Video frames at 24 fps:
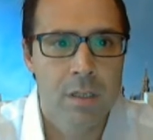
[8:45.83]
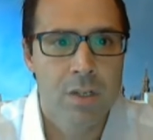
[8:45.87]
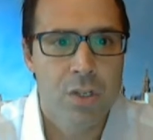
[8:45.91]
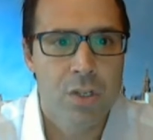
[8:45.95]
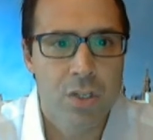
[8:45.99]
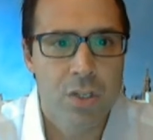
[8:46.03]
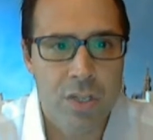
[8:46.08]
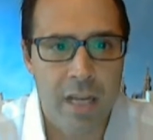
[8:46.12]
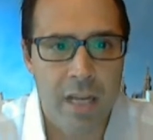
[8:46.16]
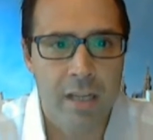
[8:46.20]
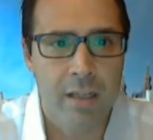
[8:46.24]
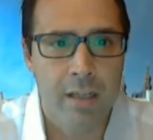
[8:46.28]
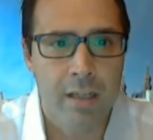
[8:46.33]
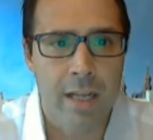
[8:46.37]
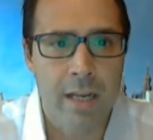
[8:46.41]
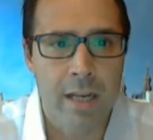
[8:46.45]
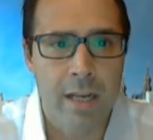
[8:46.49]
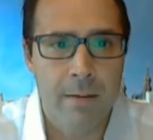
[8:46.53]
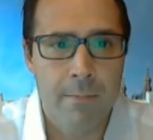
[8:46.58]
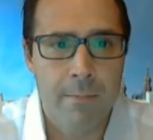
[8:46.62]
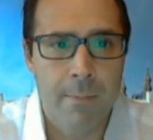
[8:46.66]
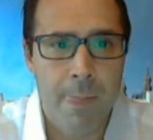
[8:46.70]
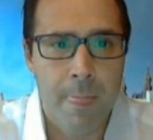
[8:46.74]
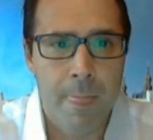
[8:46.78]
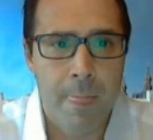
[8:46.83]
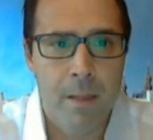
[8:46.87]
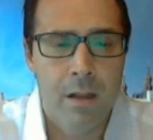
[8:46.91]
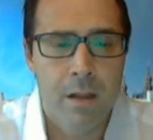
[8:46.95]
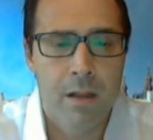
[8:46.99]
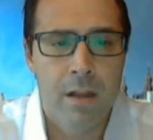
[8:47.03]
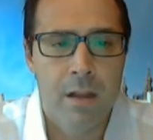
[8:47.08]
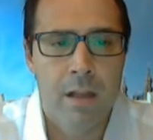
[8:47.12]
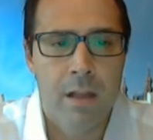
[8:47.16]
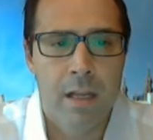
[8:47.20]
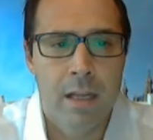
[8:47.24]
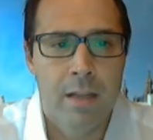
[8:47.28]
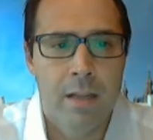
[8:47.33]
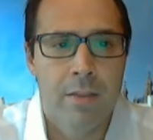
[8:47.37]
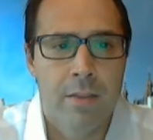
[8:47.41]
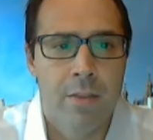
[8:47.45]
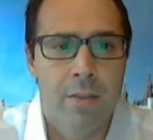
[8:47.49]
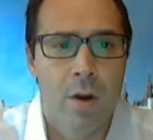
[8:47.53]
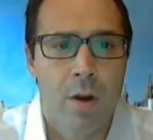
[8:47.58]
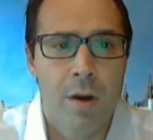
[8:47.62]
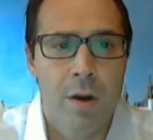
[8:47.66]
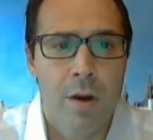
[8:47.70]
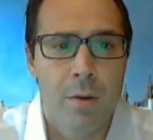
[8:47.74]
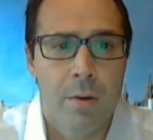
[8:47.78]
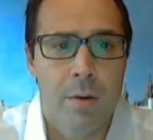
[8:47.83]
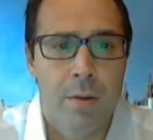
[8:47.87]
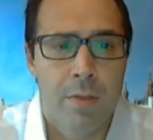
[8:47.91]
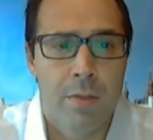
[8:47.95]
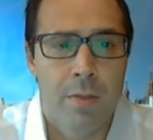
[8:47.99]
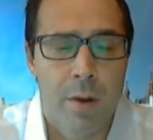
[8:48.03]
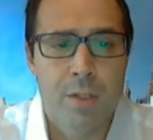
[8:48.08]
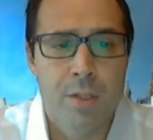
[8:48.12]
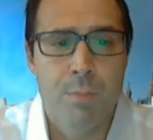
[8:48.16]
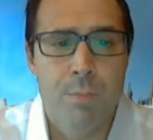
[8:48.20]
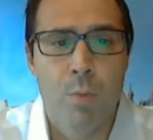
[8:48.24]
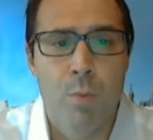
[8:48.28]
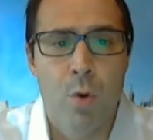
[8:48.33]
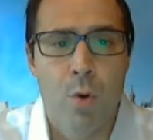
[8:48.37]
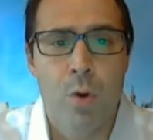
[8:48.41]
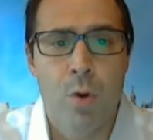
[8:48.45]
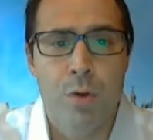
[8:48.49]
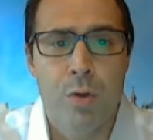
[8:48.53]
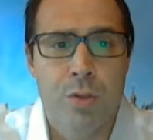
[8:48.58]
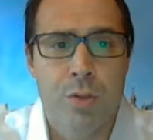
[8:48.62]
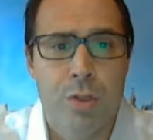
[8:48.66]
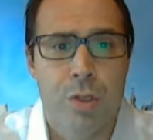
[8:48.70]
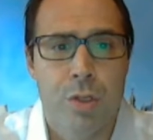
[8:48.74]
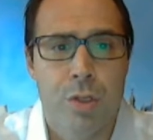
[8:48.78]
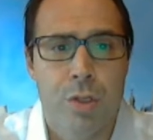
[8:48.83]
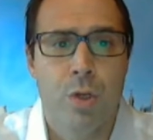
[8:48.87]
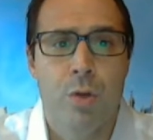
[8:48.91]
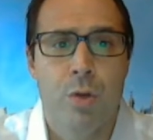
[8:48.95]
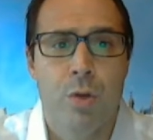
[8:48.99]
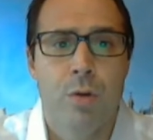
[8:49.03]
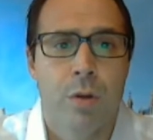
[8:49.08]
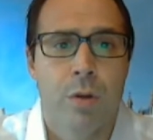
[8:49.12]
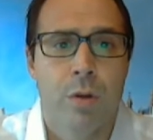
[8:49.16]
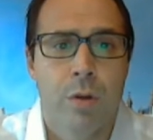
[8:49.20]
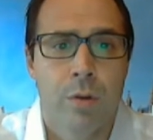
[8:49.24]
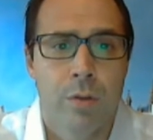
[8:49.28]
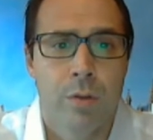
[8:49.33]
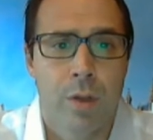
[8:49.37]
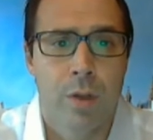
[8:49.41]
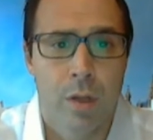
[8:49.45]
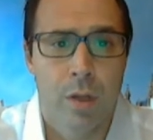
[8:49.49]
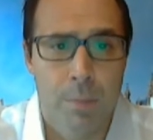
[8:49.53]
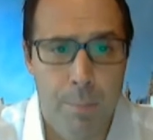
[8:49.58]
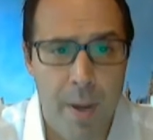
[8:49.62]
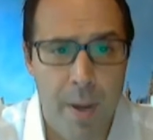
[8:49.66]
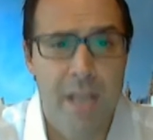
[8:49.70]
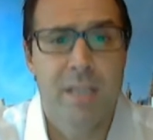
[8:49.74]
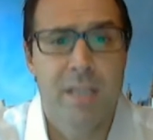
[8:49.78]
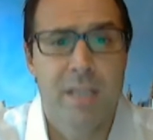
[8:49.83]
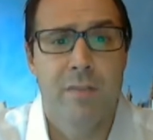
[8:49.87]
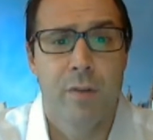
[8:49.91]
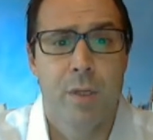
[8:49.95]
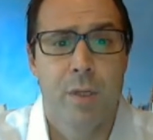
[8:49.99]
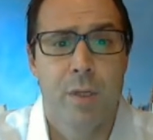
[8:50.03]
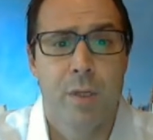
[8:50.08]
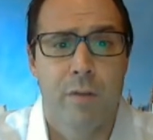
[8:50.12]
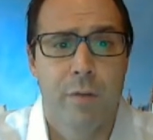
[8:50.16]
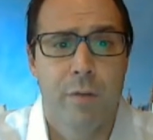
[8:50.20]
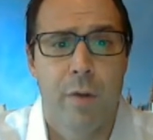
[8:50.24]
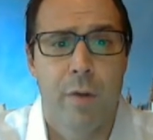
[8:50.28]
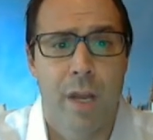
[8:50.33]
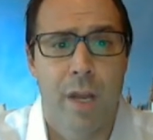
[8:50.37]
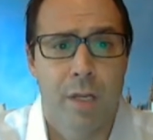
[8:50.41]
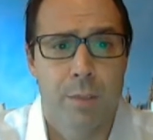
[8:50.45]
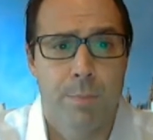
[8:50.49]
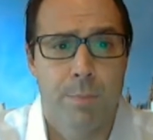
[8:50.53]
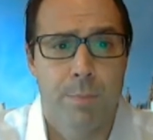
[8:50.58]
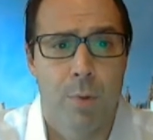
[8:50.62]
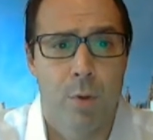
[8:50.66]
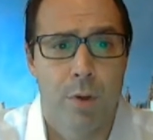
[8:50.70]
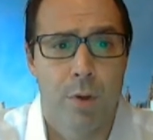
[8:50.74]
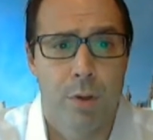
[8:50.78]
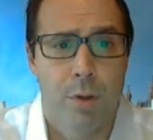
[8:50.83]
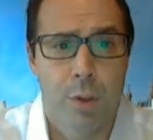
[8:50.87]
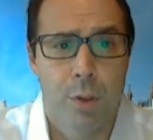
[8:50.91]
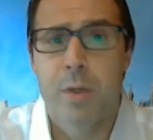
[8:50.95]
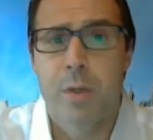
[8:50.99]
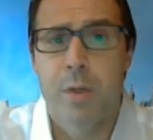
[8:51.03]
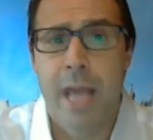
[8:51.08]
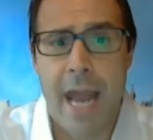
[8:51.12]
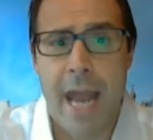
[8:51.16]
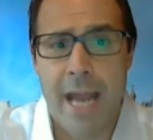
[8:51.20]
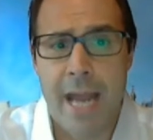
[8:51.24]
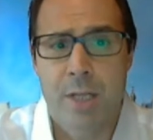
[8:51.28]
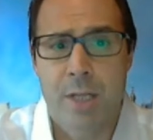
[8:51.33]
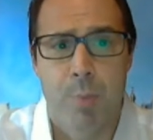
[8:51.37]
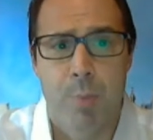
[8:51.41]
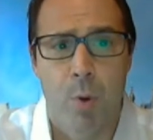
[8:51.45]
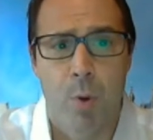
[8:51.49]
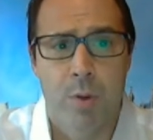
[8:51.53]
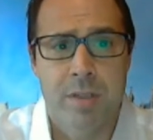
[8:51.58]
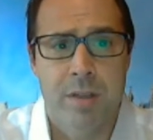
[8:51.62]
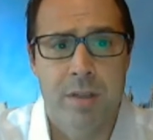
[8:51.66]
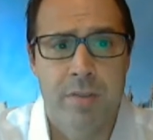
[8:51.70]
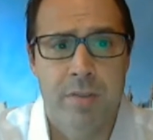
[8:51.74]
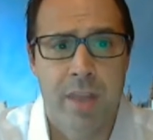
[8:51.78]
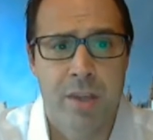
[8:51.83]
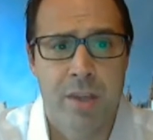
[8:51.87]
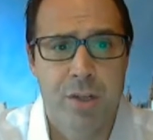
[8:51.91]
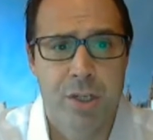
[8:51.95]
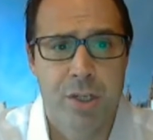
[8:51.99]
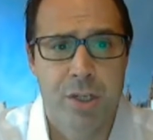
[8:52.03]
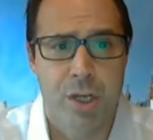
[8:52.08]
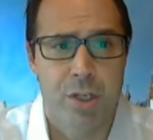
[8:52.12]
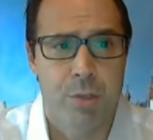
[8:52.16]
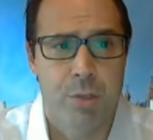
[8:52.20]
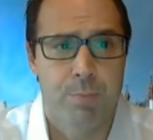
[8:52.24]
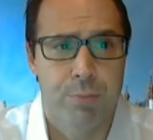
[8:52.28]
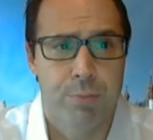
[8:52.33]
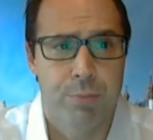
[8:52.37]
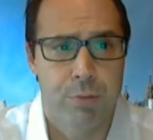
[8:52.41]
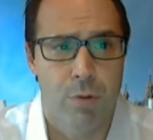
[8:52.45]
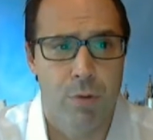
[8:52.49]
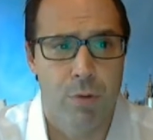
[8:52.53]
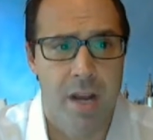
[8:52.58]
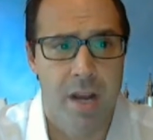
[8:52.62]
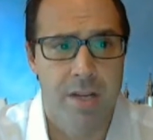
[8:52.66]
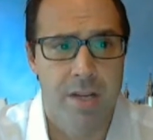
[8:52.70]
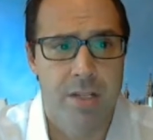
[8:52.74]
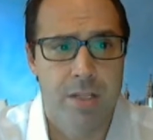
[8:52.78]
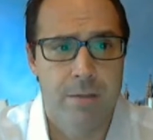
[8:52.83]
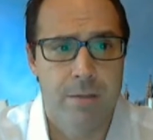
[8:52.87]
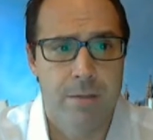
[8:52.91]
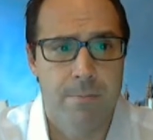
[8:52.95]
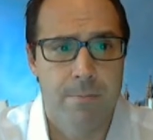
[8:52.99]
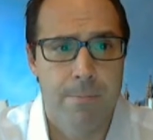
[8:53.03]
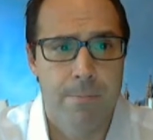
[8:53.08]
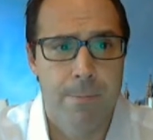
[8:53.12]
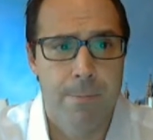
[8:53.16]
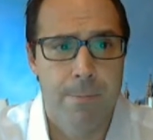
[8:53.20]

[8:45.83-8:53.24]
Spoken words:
Secondly, there is more to the competitiveness of UK exports than just price.